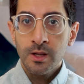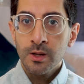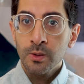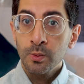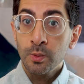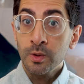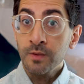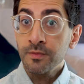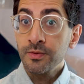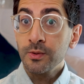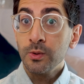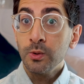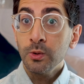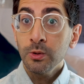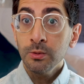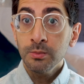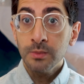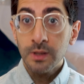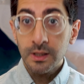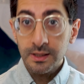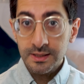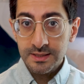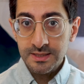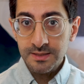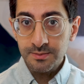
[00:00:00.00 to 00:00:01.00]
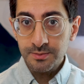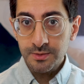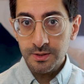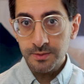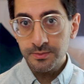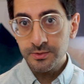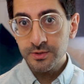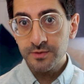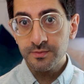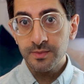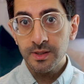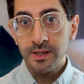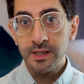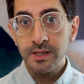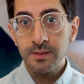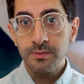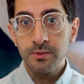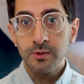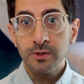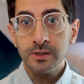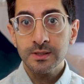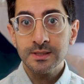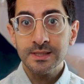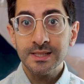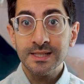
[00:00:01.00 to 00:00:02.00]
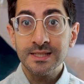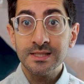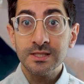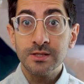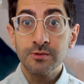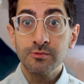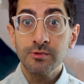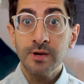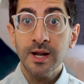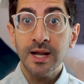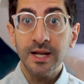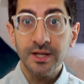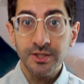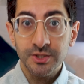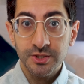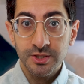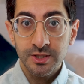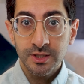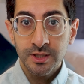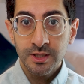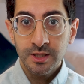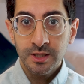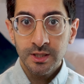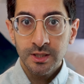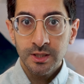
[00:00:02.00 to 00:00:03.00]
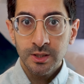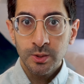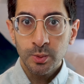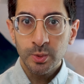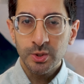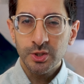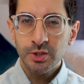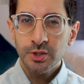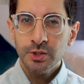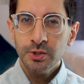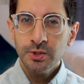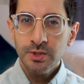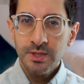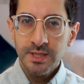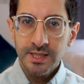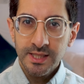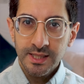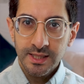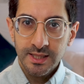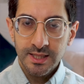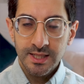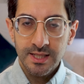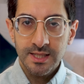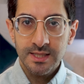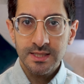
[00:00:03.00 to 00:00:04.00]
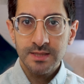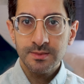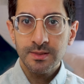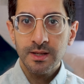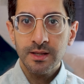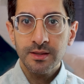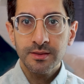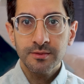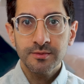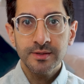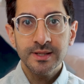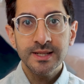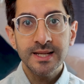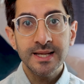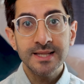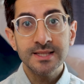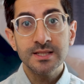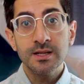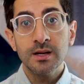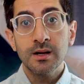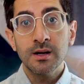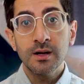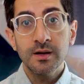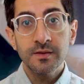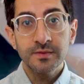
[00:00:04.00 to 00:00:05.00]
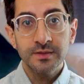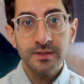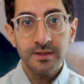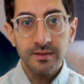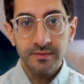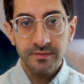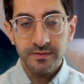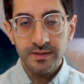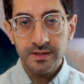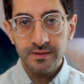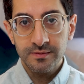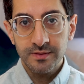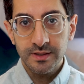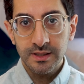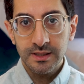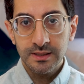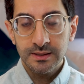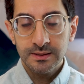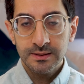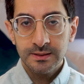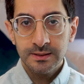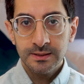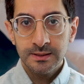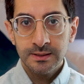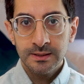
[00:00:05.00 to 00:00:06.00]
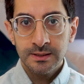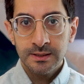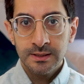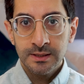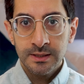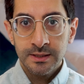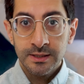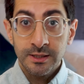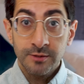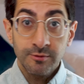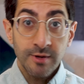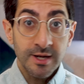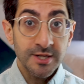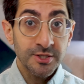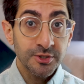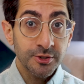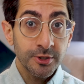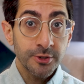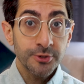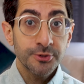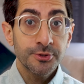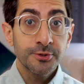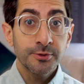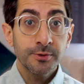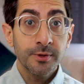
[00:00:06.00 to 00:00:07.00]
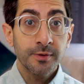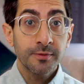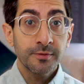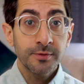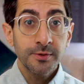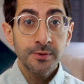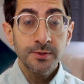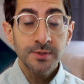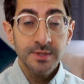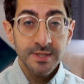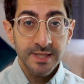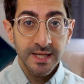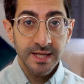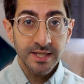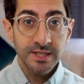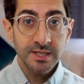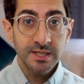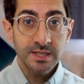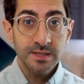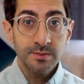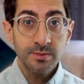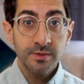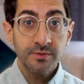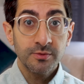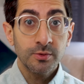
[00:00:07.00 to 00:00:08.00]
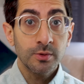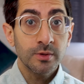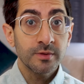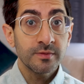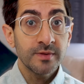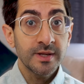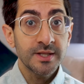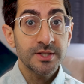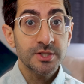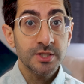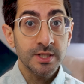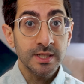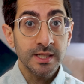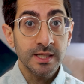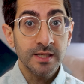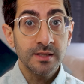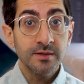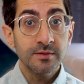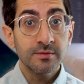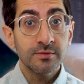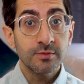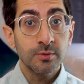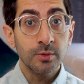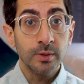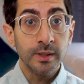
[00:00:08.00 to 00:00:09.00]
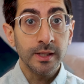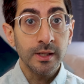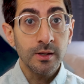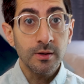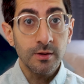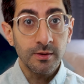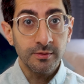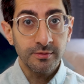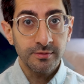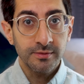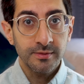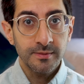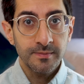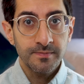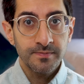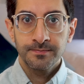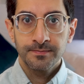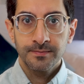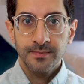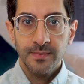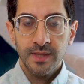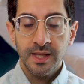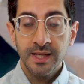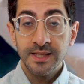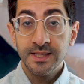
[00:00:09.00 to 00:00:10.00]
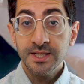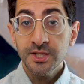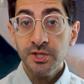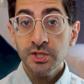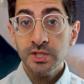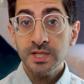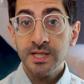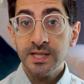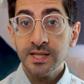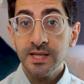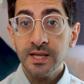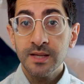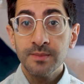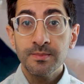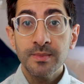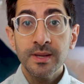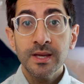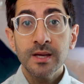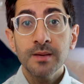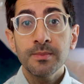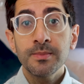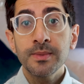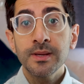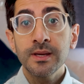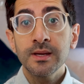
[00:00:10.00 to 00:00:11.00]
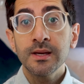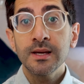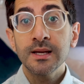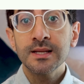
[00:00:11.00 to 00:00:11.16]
One of the hallmark symptoms of monkeypox is the rash, which usually occurs about 3 days after the fever. The rash goes through a few stages before eventually falling off. Initially, it may appear